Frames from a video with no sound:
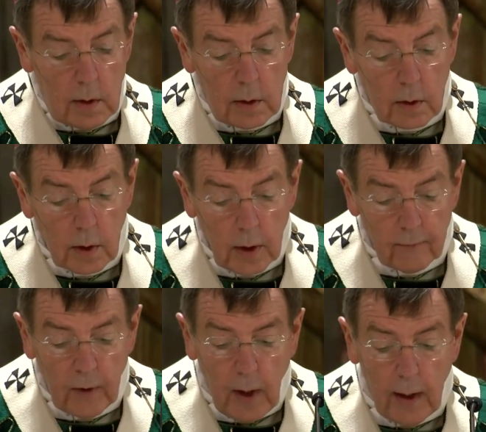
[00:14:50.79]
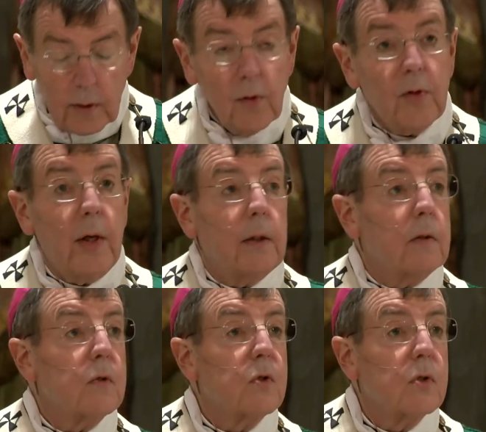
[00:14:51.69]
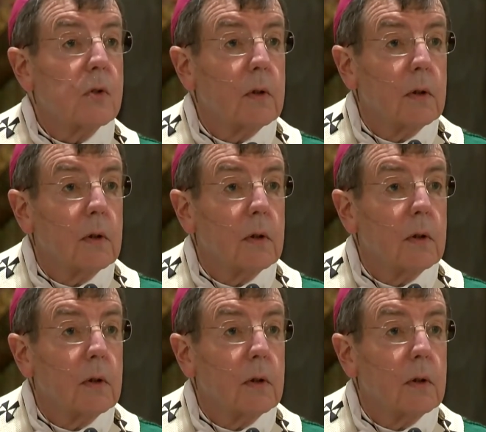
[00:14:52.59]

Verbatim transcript: and to give God thanks